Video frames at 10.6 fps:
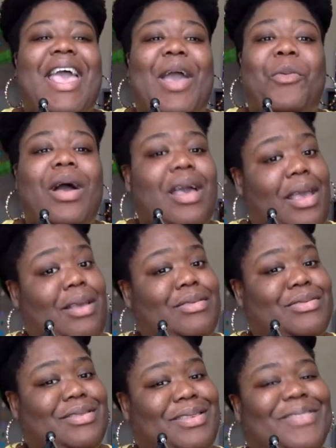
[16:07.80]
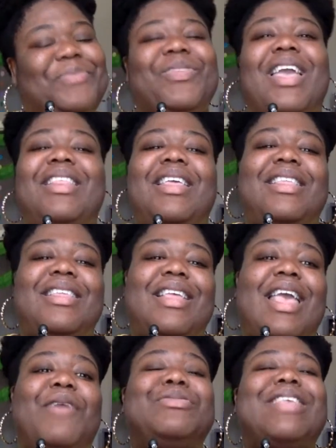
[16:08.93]
and one guy, and then
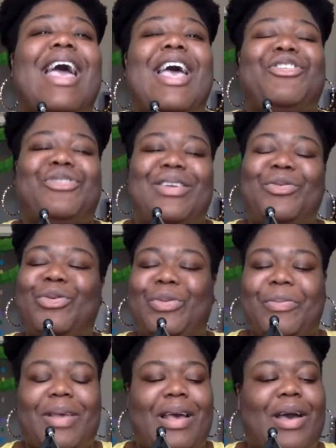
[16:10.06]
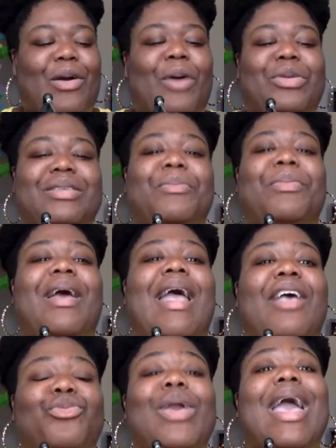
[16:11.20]
it was actually,
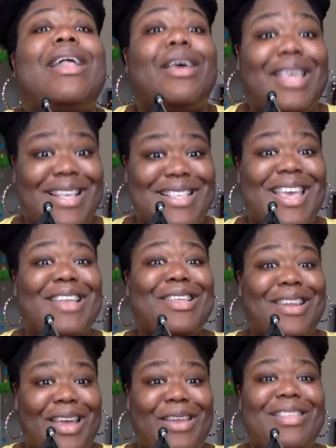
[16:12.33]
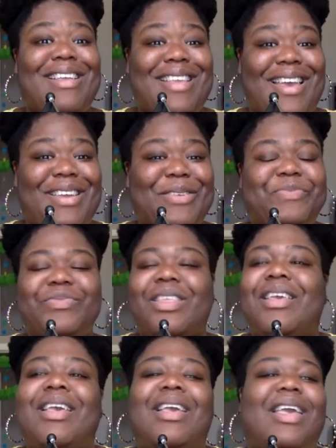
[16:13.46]
we had a get together later that night,
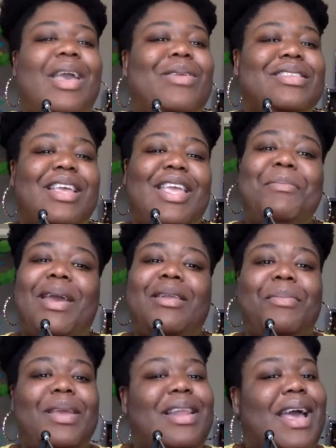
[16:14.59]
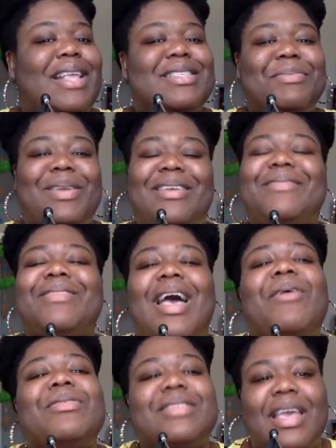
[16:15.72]
and I tell you, he made a beeline to me. I
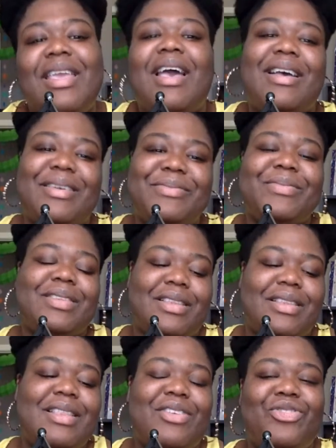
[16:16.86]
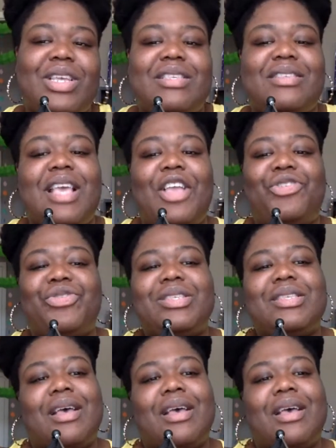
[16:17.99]
was like, yeah, this dress is dangerous.